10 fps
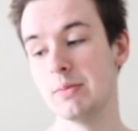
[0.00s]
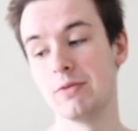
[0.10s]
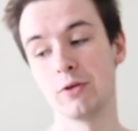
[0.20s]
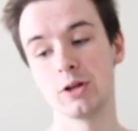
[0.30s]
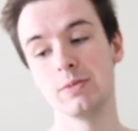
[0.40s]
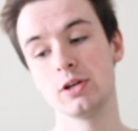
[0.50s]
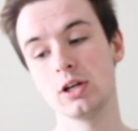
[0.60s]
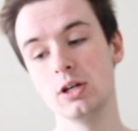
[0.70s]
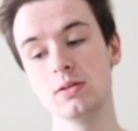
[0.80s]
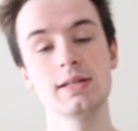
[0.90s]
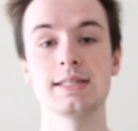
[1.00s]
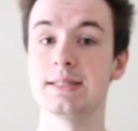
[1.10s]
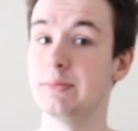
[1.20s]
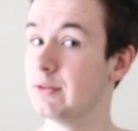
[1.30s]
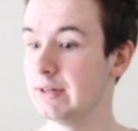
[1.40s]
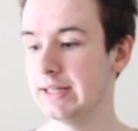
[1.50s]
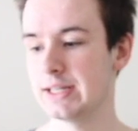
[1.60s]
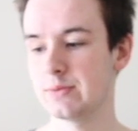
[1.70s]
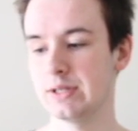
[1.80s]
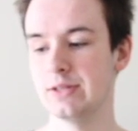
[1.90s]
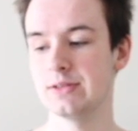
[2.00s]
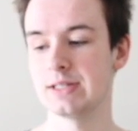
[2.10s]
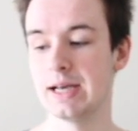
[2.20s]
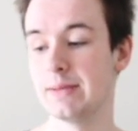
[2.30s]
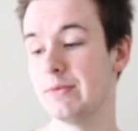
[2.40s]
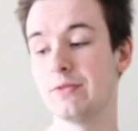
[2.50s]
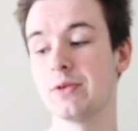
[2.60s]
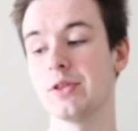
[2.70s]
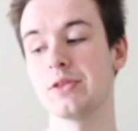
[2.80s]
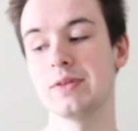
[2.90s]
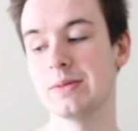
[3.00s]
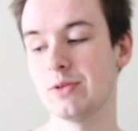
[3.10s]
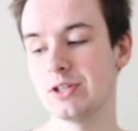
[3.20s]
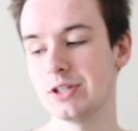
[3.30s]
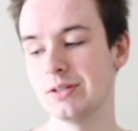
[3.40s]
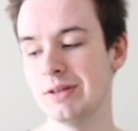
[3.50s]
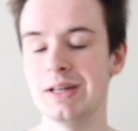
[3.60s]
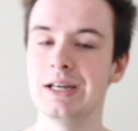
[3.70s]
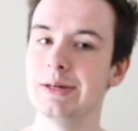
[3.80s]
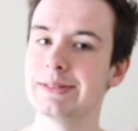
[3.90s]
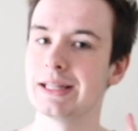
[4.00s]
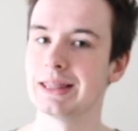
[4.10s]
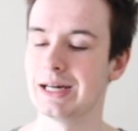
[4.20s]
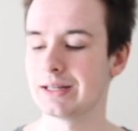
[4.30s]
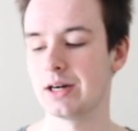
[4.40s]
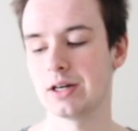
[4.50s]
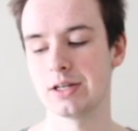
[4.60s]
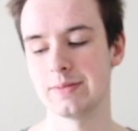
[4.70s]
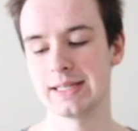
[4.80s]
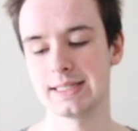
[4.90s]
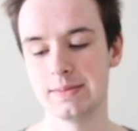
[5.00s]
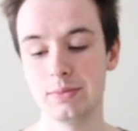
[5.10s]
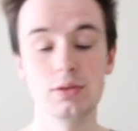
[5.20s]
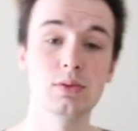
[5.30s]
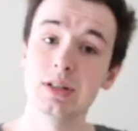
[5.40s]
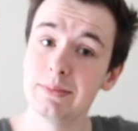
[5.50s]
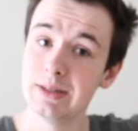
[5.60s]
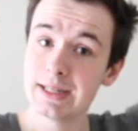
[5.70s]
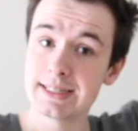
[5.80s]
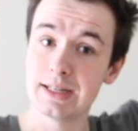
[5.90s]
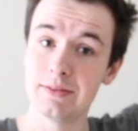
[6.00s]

Before computer code, simple relays were used, and before the 3D printer, it was a lot harder to make simple or complex